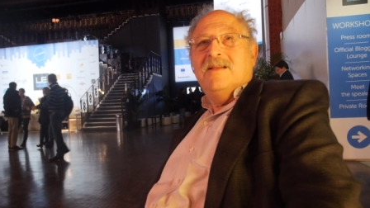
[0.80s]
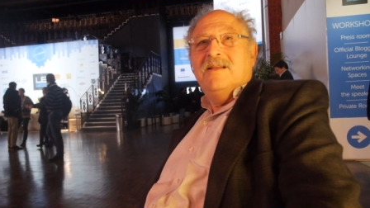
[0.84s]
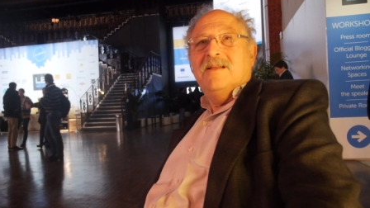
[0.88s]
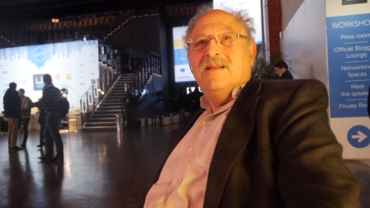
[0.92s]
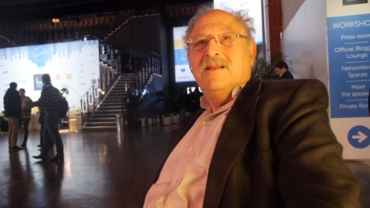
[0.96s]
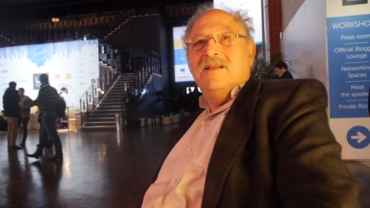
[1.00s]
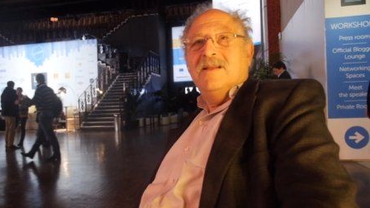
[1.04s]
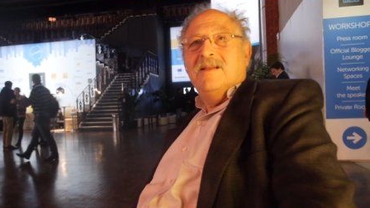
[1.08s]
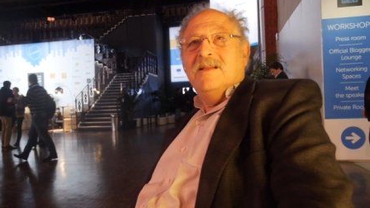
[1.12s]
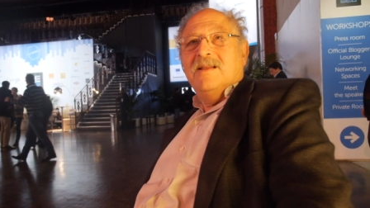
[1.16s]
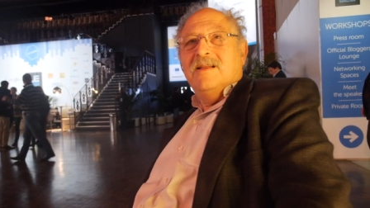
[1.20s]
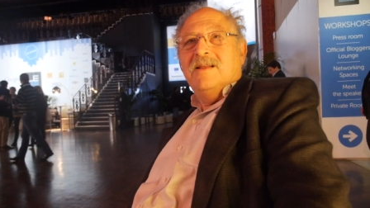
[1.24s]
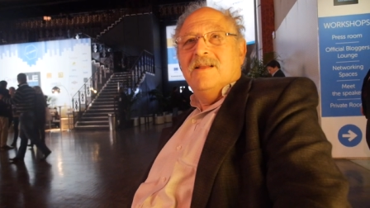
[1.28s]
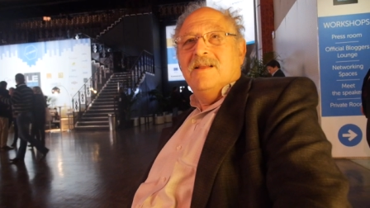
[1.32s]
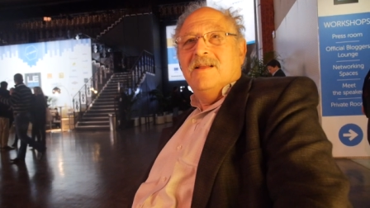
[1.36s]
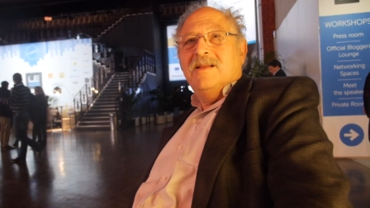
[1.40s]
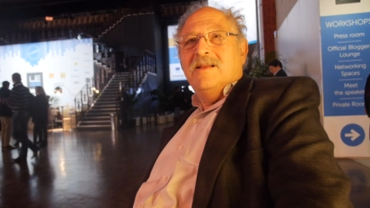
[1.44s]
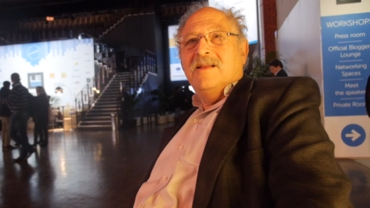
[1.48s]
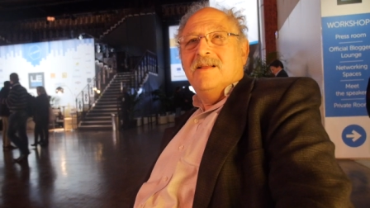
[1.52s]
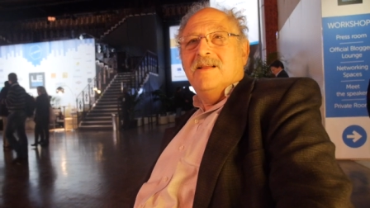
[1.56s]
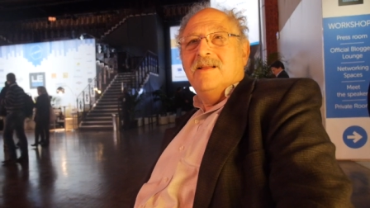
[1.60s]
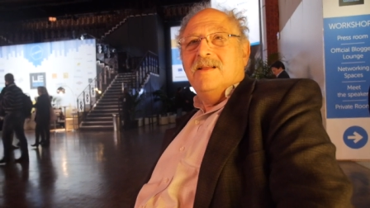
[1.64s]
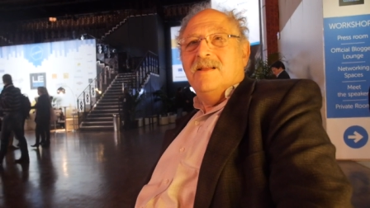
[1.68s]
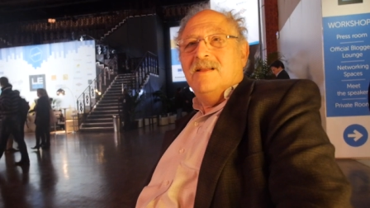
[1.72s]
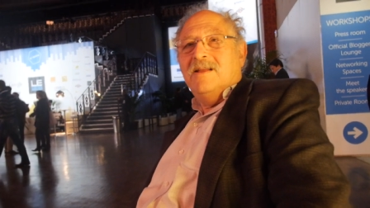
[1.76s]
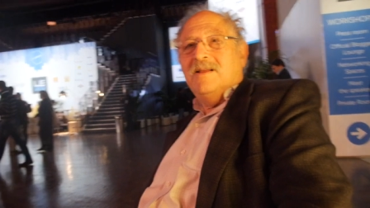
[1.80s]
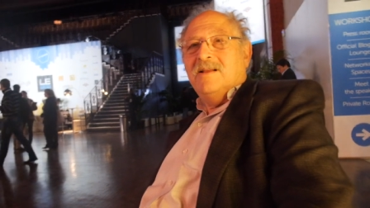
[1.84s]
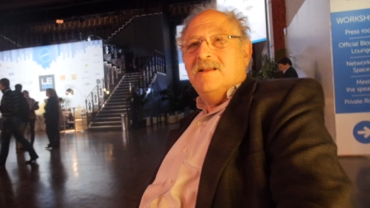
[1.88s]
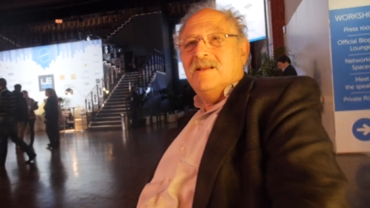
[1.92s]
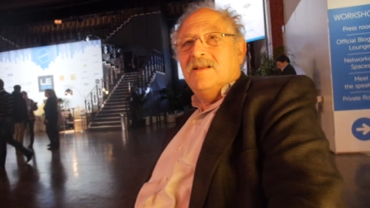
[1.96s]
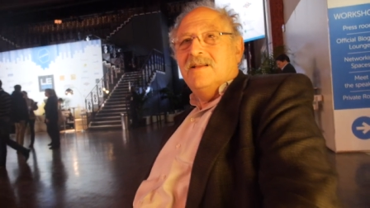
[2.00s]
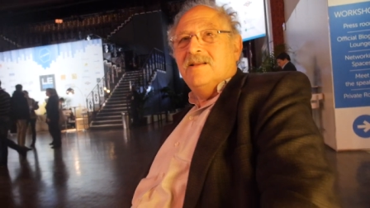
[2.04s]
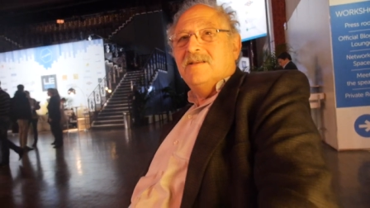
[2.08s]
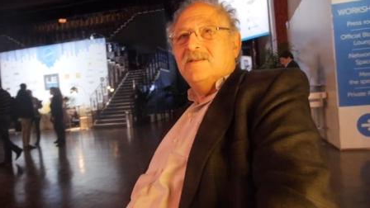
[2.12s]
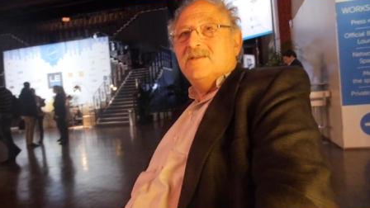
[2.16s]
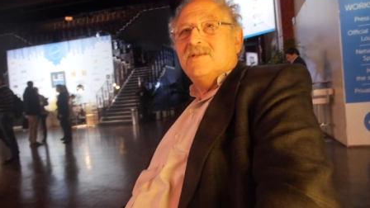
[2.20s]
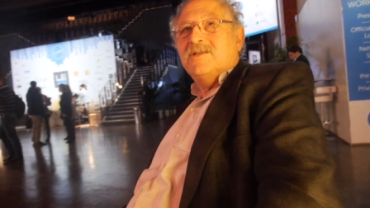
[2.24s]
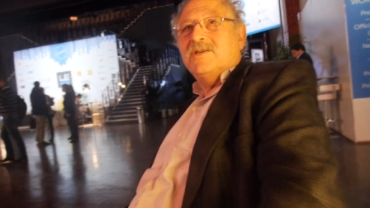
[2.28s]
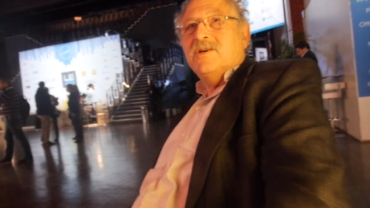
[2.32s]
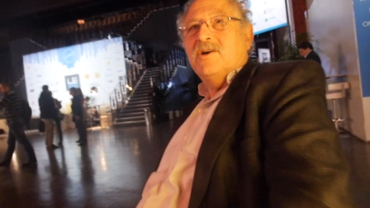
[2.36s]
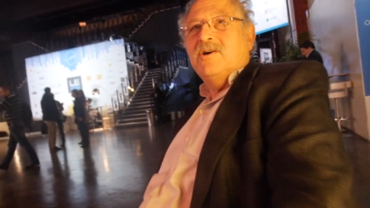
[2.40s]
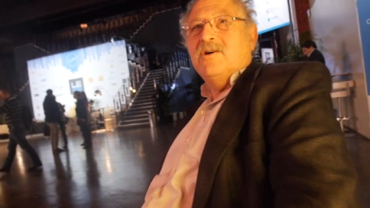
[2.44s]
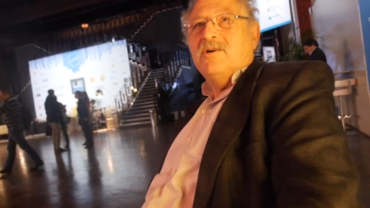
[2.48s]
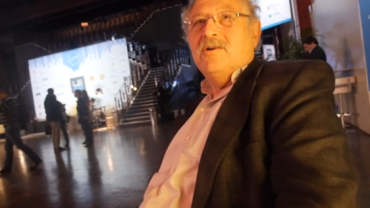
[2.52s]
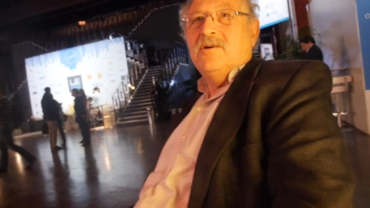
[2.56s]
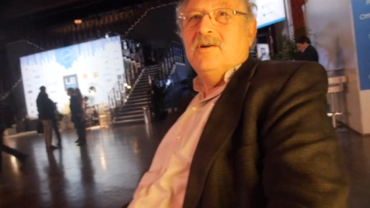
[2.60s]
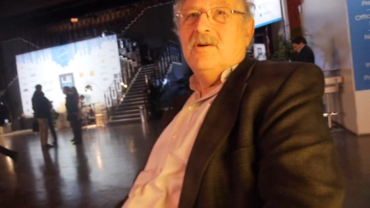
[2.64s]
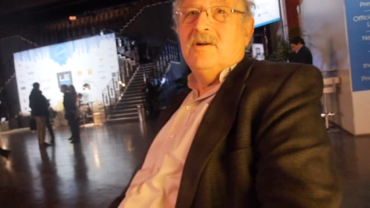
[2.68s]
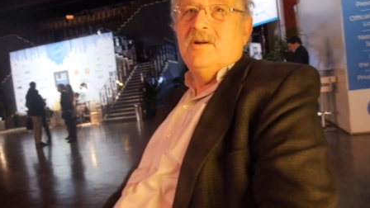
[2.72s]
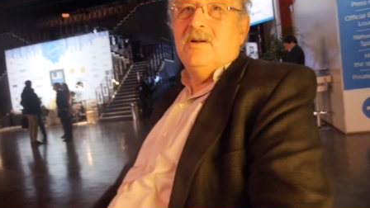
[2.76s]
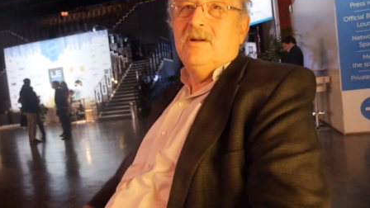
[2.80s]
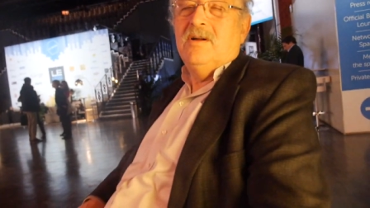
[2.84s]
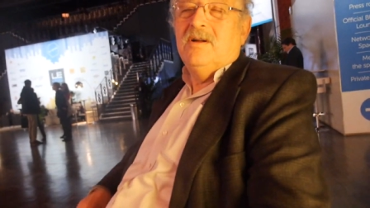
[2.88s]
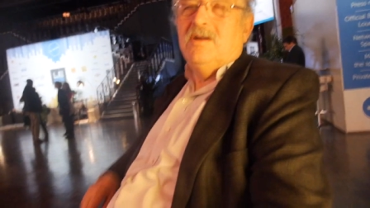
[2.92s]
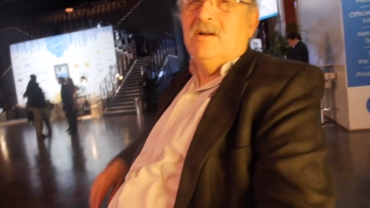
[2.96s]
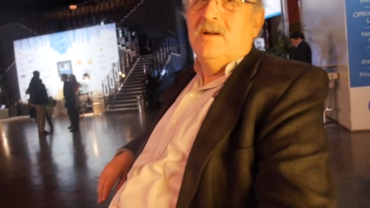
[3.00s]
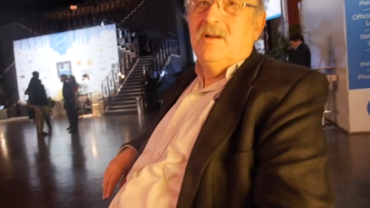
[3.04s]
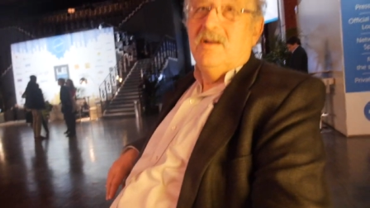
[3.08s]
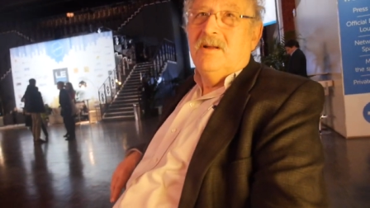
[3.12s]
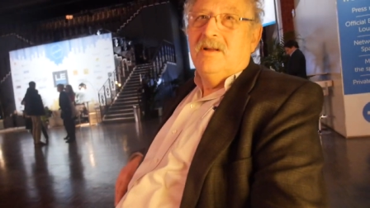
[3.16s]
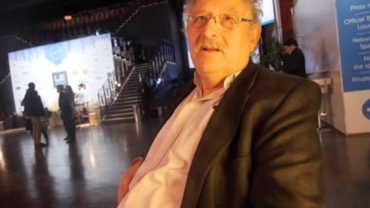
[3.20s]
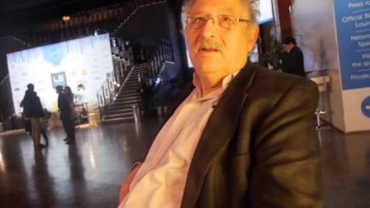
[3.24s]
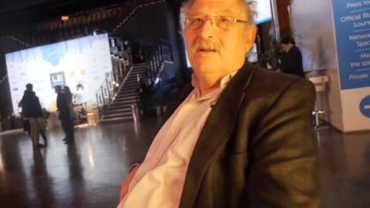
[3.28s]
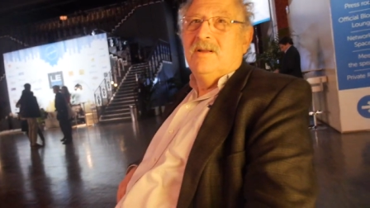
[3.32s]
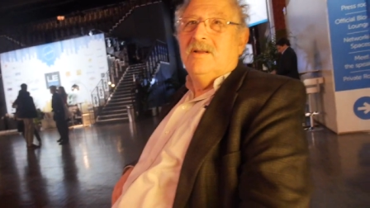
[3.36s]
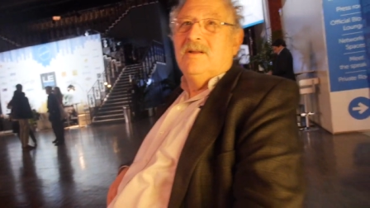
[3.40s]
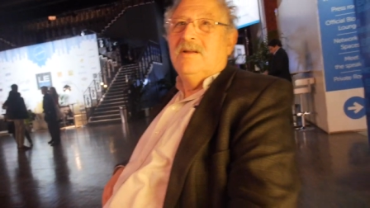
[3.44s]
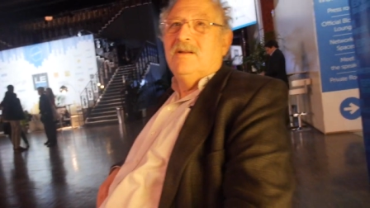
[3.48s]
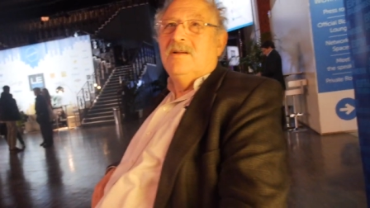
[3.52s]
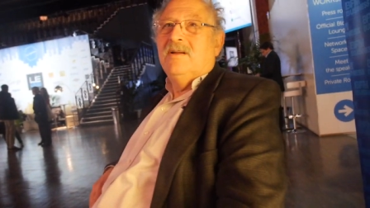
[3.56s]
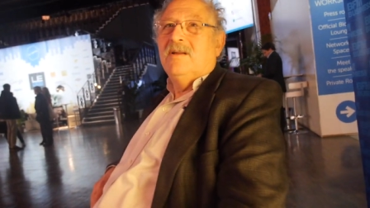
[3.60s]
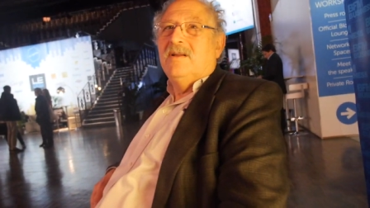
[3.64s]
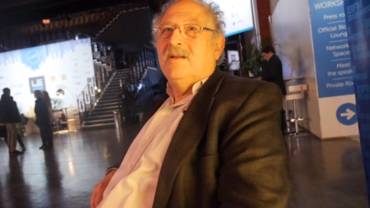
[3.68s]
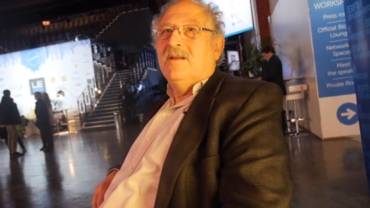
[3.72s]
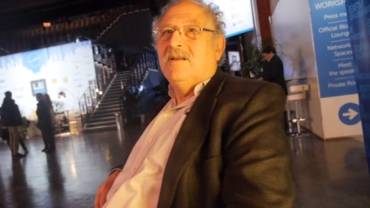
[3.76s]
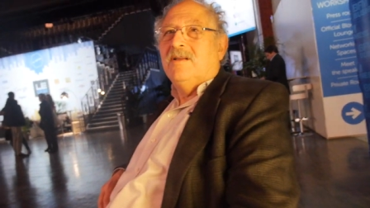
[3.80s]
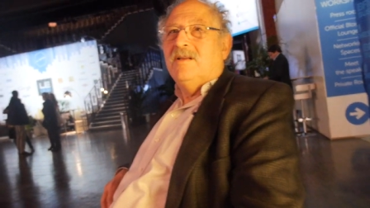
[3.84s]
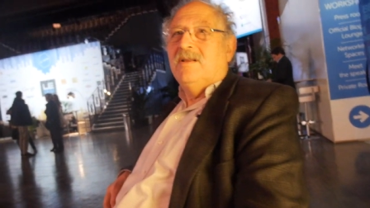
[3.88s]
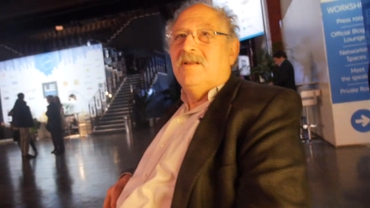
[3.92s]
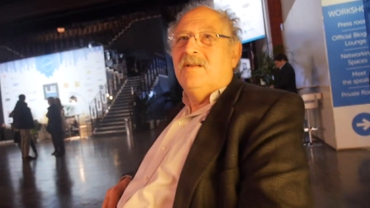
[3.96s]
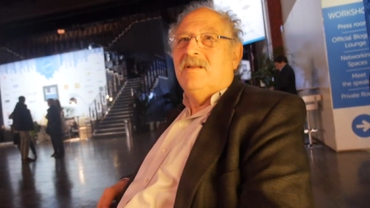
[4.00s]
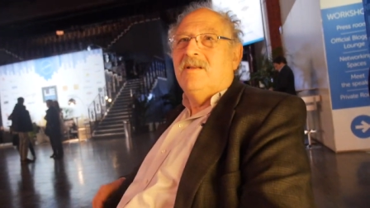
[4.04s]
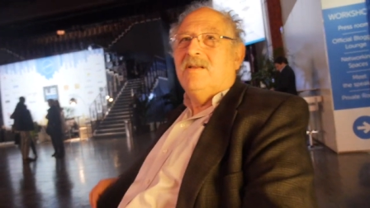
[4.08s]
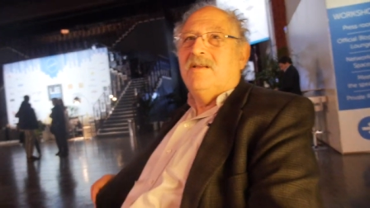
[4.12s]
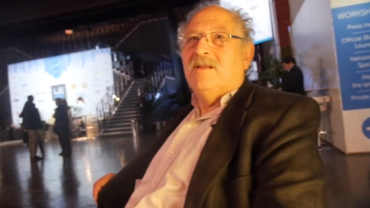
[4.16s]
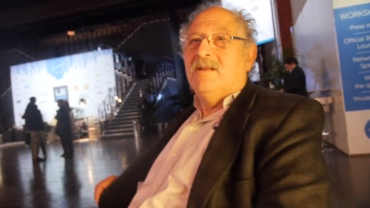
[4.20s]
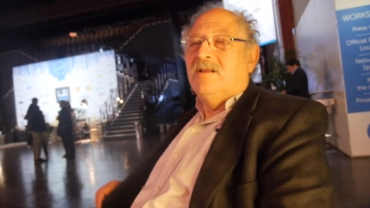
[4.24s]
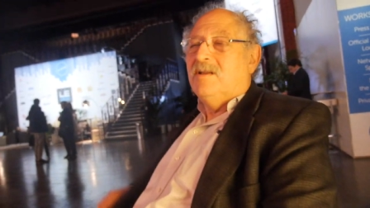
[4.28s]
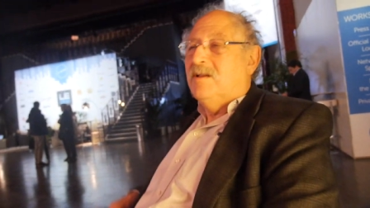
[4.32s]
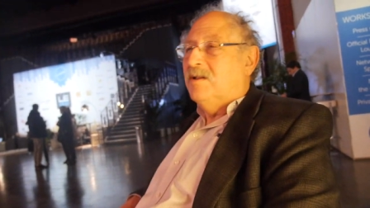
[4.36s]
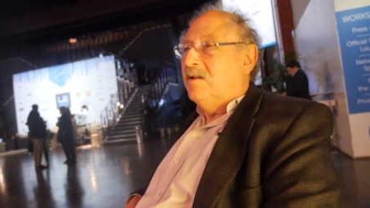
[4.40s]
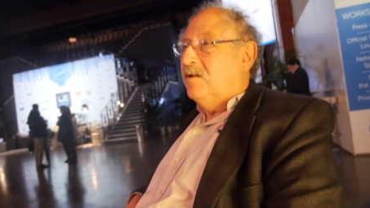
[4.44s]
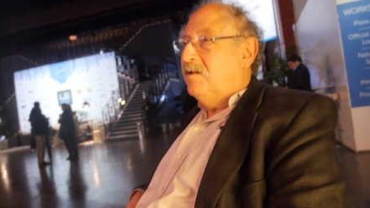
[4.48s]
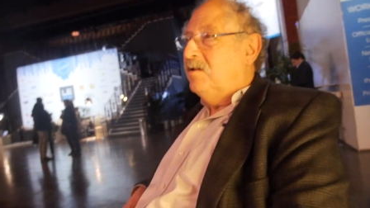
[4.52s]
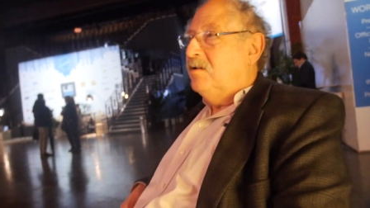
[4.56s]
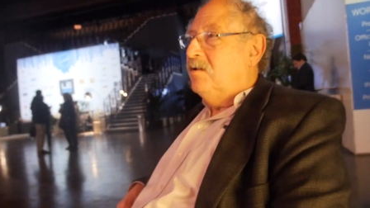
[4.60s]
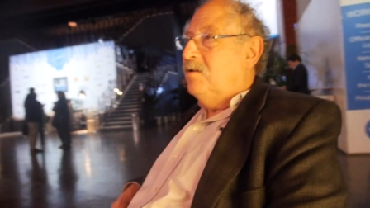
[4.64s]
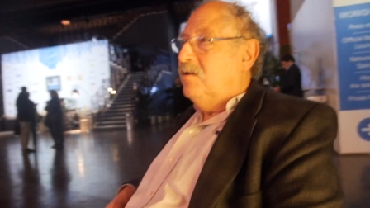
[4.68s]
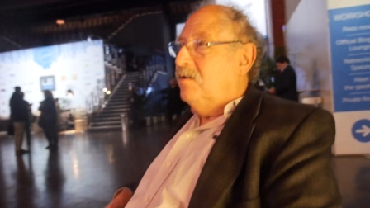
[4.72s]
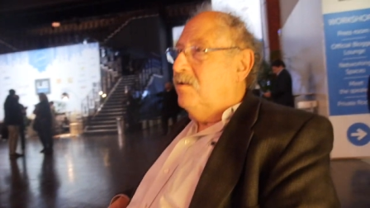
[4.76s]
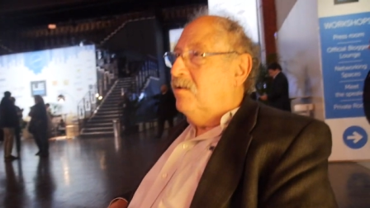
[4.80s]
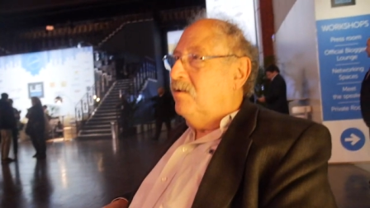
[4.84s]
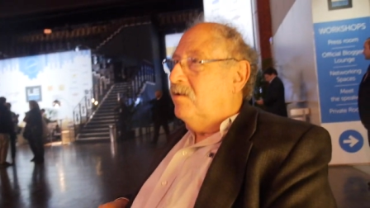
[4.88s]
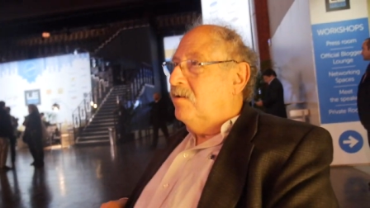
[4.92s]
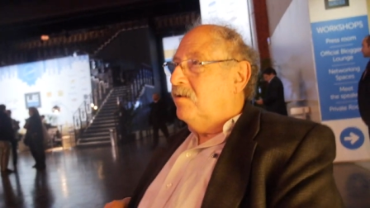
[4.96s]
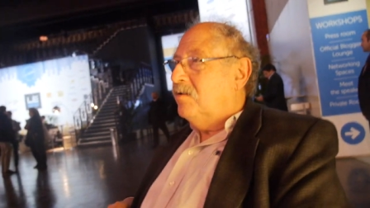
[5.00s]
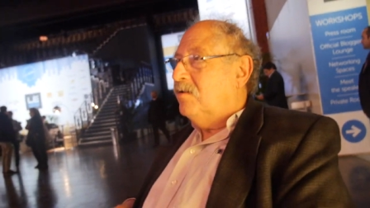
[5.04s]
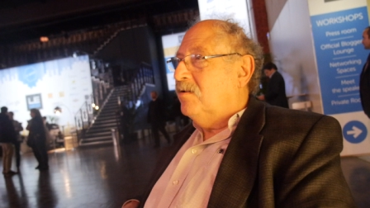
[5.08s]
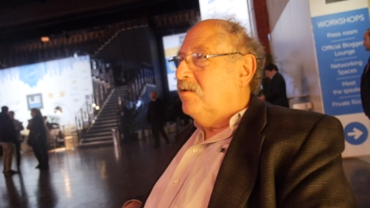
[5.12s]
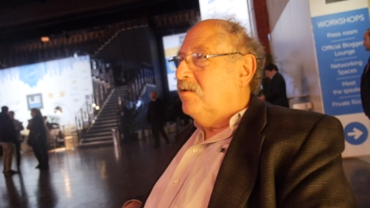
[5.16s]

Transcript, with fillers: So, uh, so, so we're here at Le Web. Why do you come to Le Web every time?